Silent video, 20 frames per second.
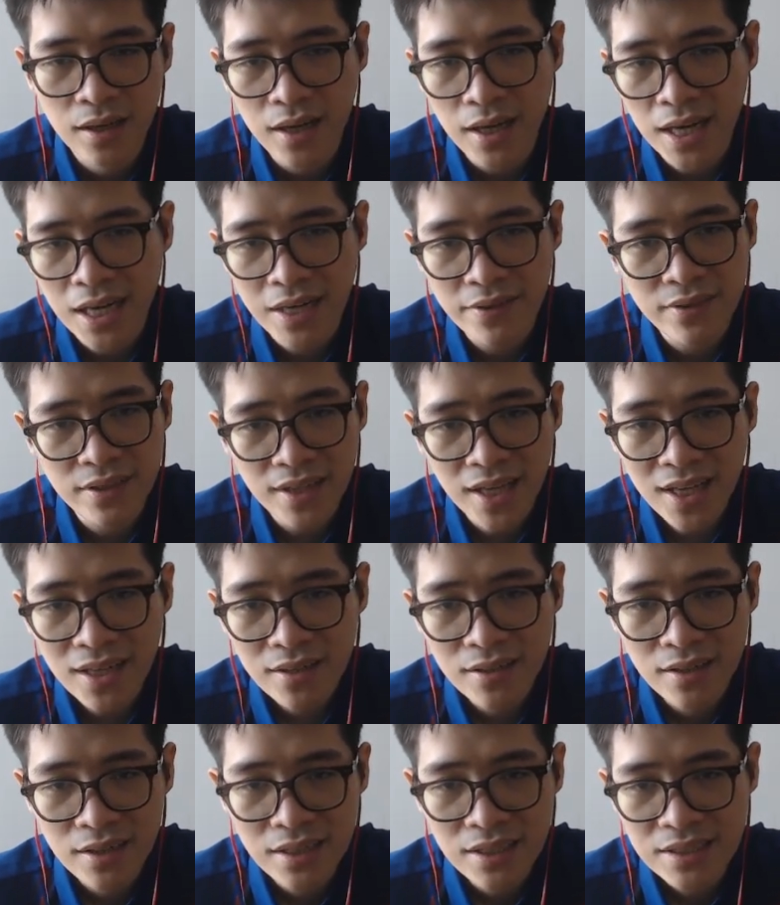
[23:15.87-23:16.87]
And after
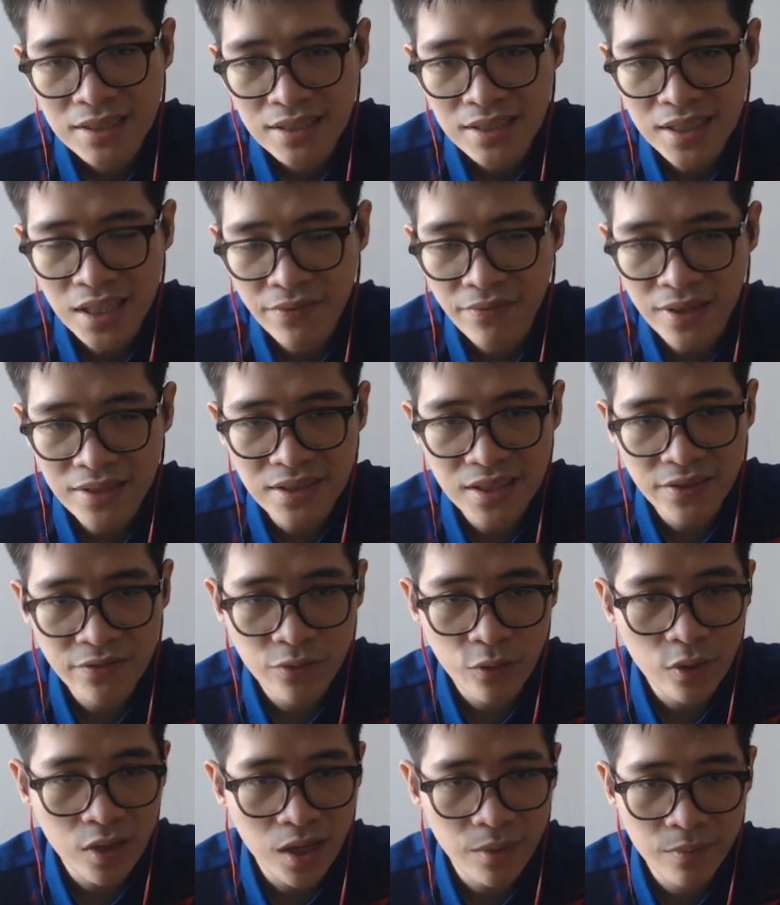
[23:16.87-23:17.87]
that, c5,
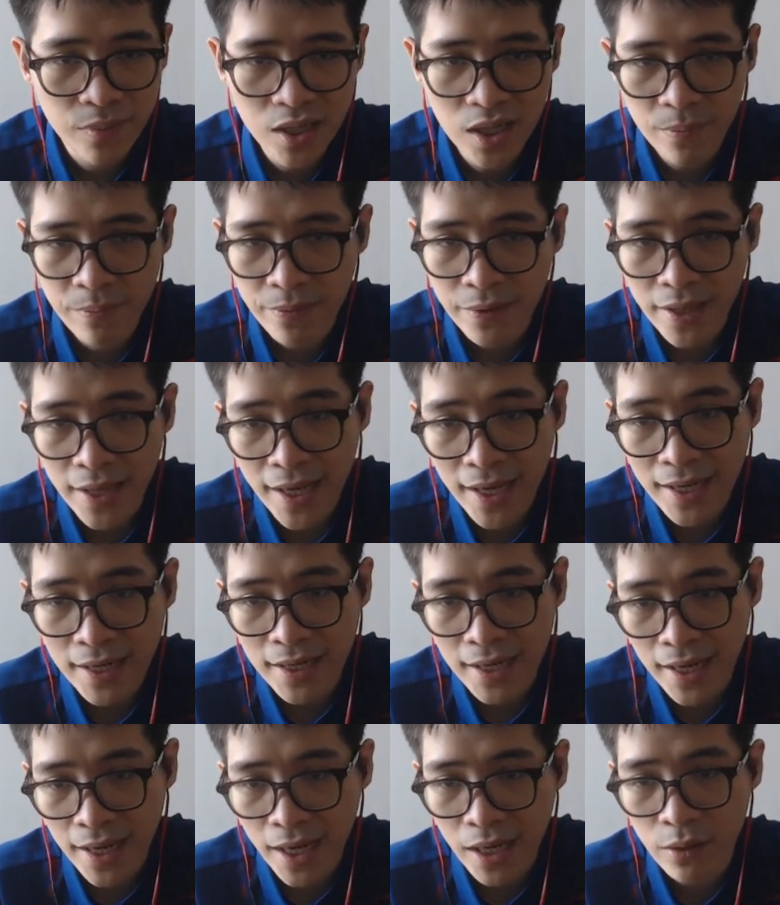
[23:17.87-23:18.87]
c4 can be a plan,
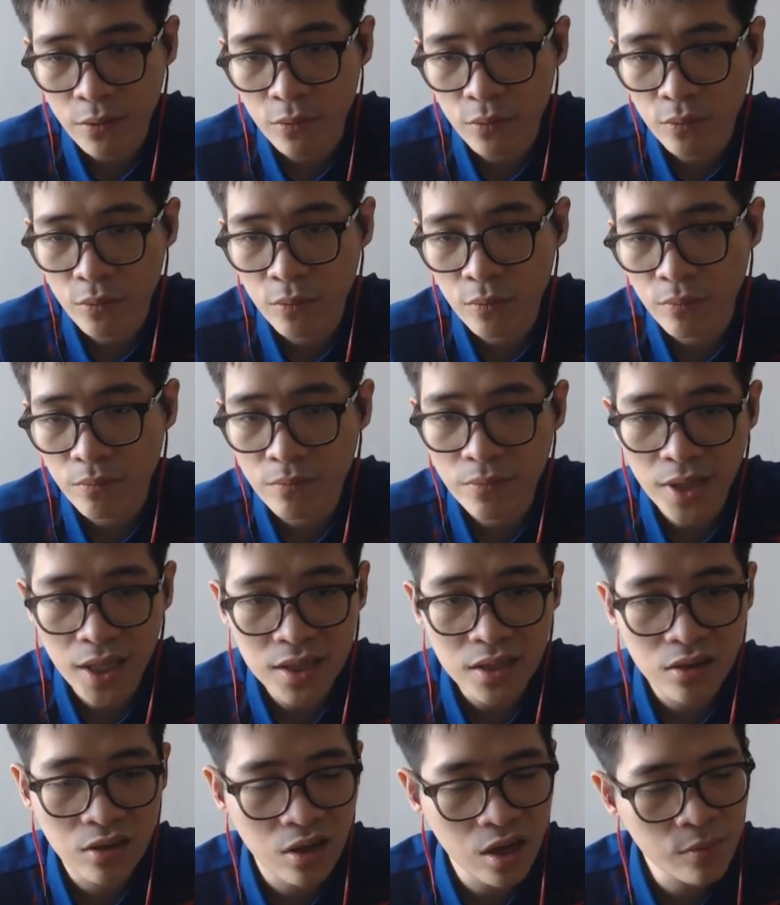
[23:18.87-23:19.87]
and black
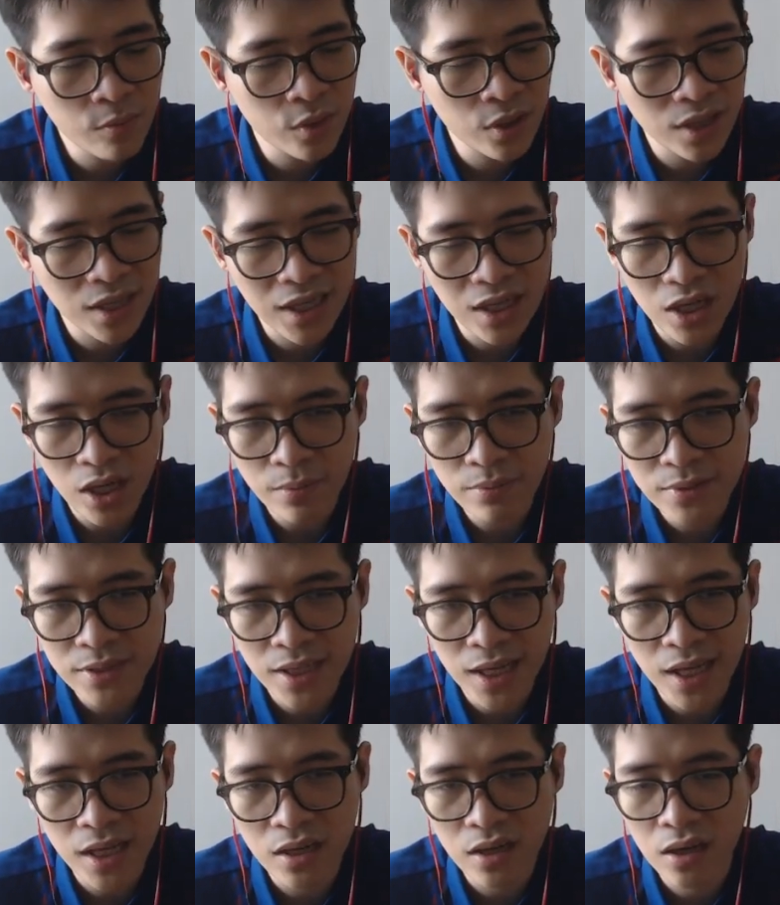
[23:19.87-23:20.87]
normally
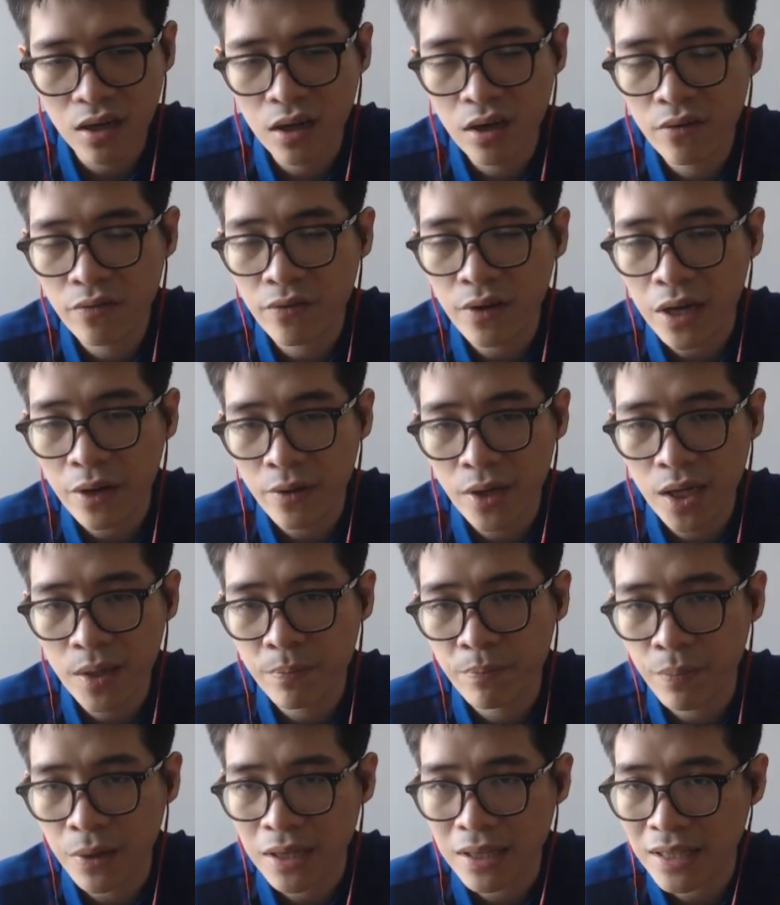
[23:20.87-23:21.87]
obtain a very
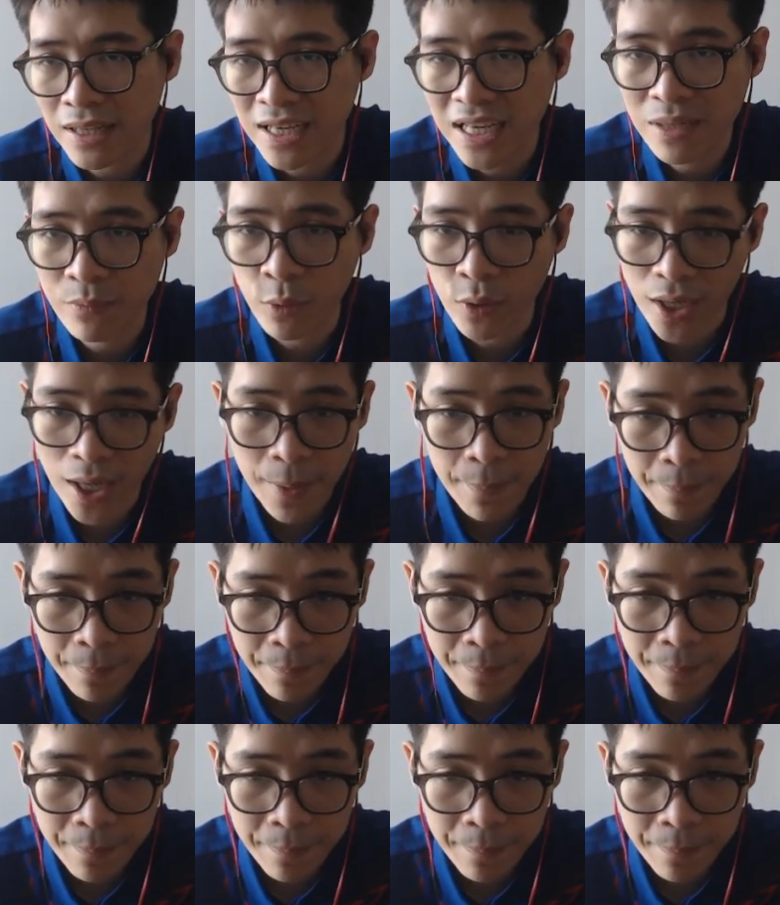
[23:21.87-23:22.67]
playable game.